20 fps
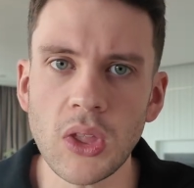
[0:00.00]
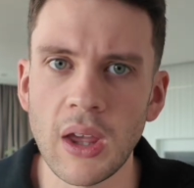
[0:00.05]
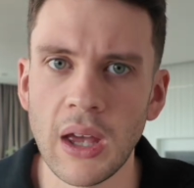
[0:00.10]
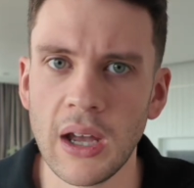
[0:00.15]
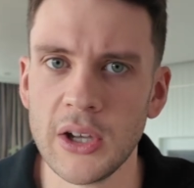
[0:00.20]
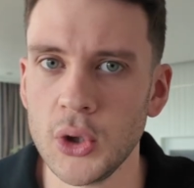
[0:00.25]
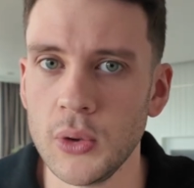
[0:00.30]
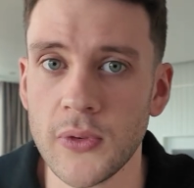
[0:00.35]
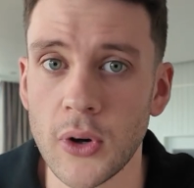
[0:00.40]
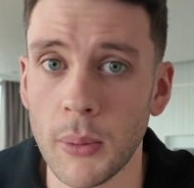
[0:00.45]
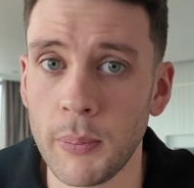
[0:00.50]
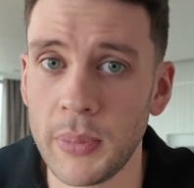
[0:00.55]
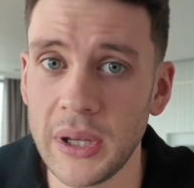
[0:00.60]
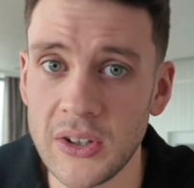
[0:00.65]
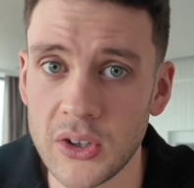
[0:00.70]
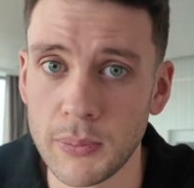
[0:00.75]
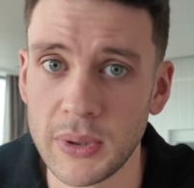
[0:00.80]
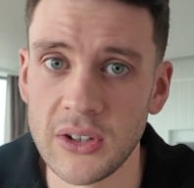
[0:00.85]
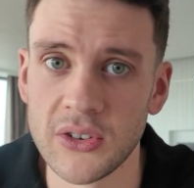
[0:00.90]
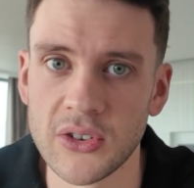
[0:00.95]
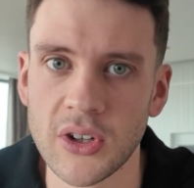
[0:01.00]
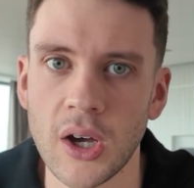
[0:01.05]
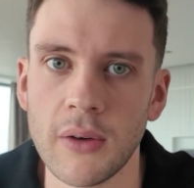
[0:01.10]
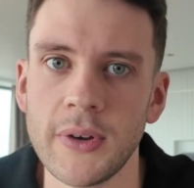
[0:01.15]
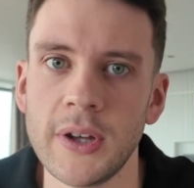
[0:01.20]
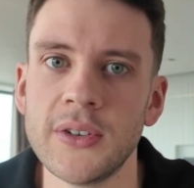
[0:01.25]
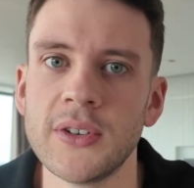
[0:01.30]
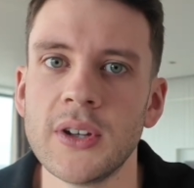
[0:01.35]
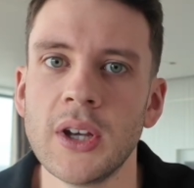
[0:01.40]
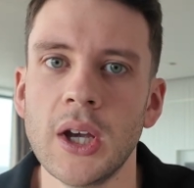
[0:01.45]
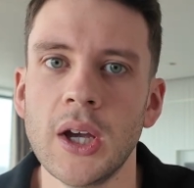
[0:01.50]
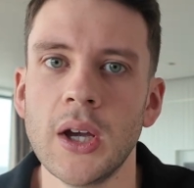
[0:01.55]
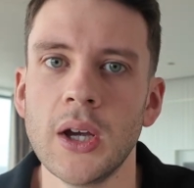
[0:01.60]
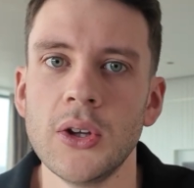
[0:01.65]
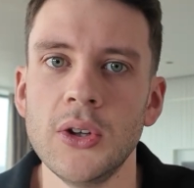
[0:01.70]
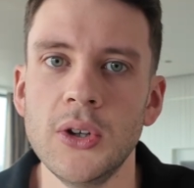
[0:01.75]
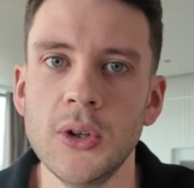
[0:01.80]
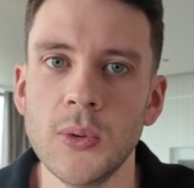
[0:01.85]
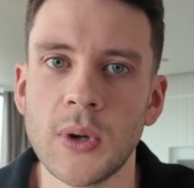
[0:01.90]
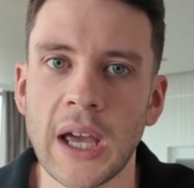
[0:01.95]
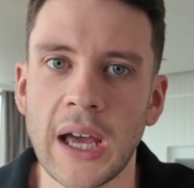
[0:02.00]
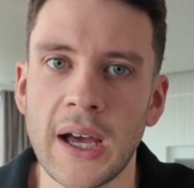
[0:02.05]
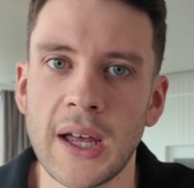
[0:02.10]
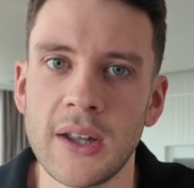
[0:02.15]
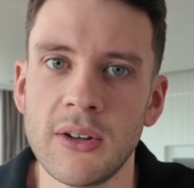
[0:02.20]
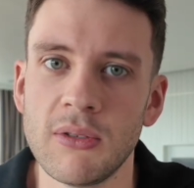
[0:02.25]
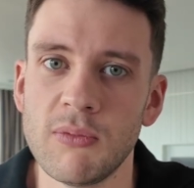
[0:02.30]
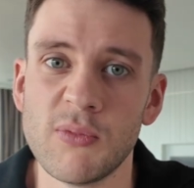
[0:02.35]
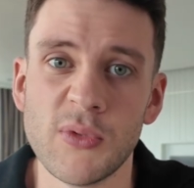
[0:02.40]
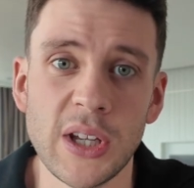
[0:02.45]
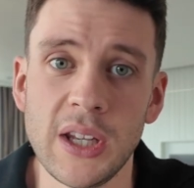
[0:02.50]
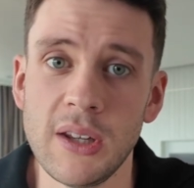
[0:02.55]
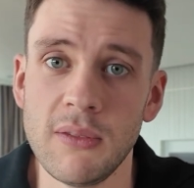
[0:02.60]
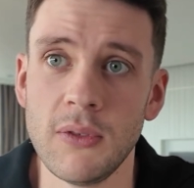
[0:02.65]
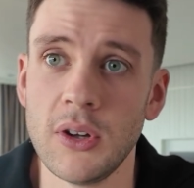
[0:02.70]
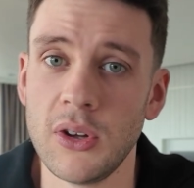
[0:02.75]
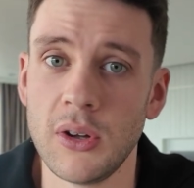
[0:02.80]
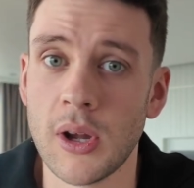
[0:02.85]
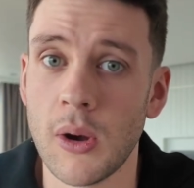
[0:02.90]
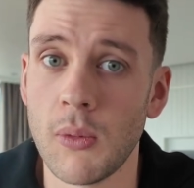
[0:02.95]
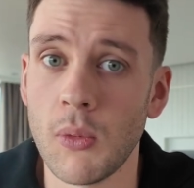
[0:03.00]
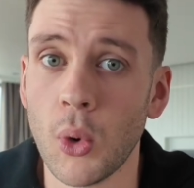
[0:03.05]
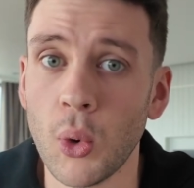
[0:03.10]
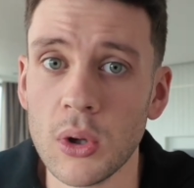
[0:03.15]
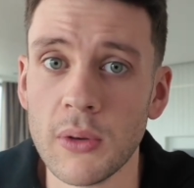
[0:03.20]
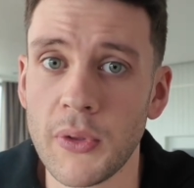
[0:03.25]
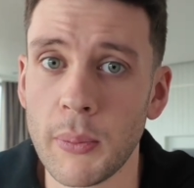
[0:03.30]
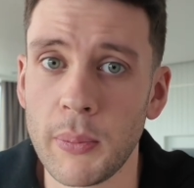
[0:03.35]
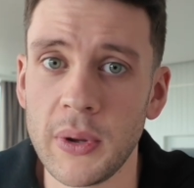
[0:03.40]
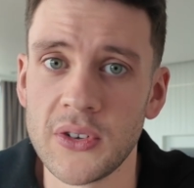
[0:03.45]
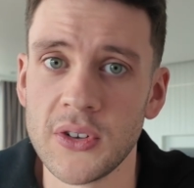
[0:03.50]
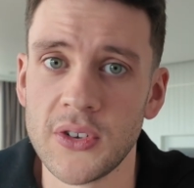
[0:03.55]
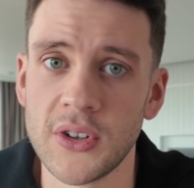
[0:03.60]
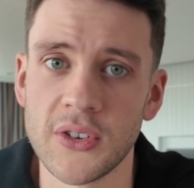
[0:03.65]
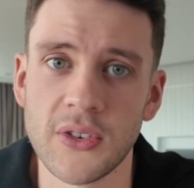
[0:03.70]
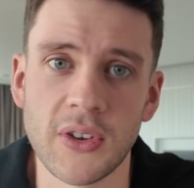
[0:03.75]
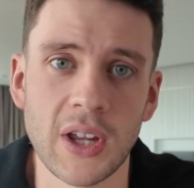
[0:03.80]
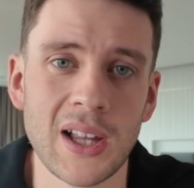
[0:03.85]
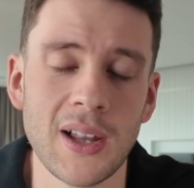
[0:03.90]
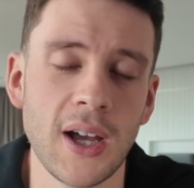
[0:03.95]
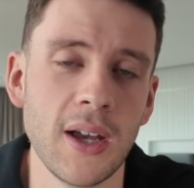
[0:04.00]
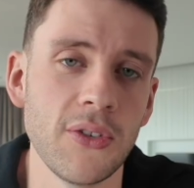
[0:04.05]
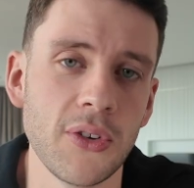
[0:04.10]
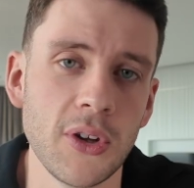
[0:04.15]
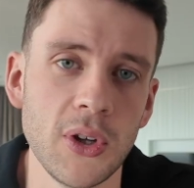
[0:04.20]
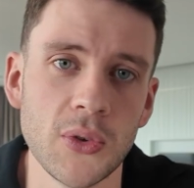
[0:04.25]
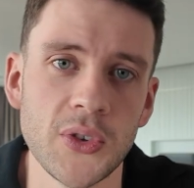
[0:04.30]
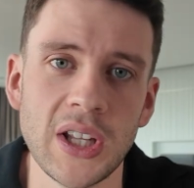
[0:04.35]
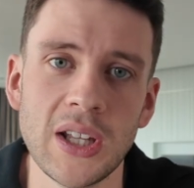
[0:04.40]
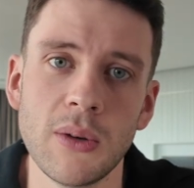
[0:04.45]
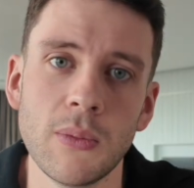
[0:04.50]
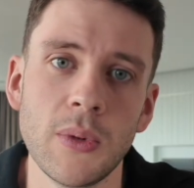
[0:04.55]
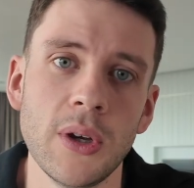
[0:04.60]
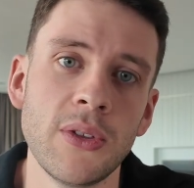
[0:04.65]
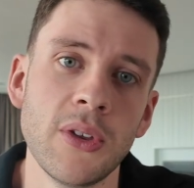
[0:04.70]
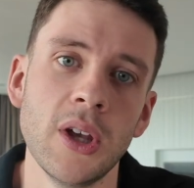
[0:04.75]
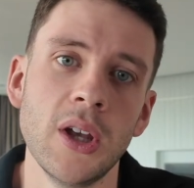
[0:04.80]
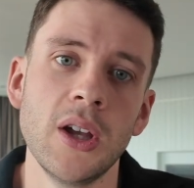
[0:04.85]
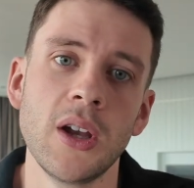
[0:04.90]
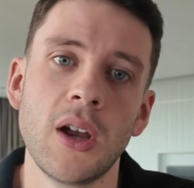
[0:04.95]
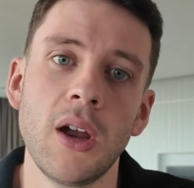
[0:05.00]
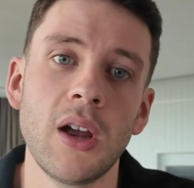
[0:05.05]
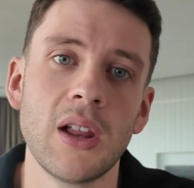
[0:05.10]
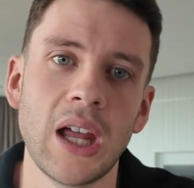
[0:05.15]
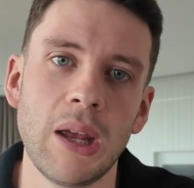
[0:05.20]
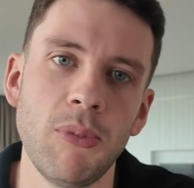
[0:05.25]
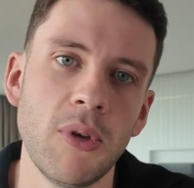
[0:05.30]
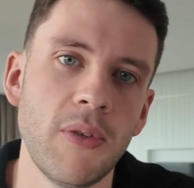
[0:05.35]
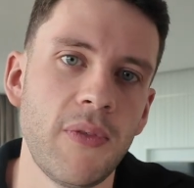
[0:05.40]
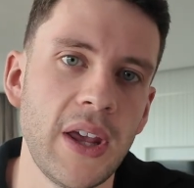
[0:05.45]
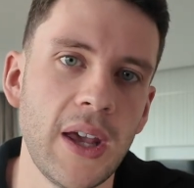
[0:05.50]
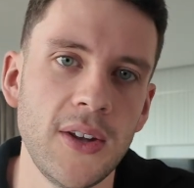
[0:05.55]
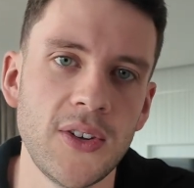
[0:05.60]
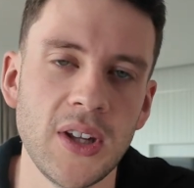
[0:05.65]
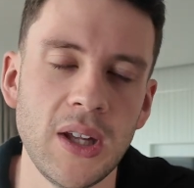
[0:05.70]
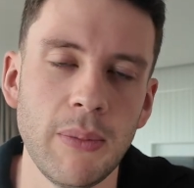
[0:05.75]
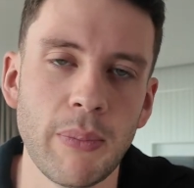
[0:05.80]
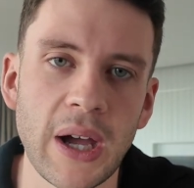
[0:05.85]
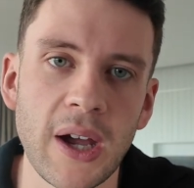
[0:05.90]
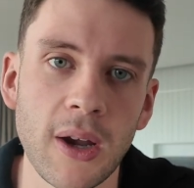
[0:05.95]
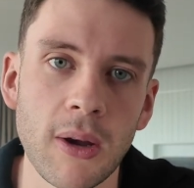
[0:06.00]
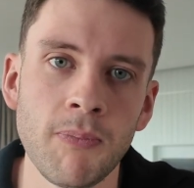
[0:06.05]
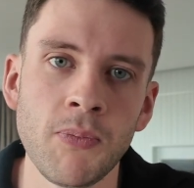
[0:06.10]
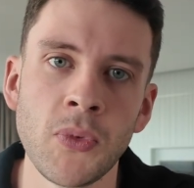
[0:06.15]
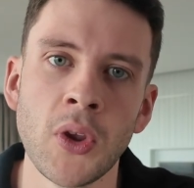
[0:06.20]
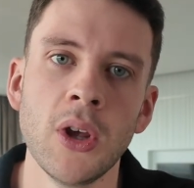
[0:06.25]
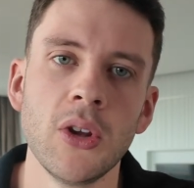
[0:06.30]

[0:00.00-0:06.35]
and you've got a B2B service, you can, all of the businesses and the clients that you're dealing with can claim the VAT back.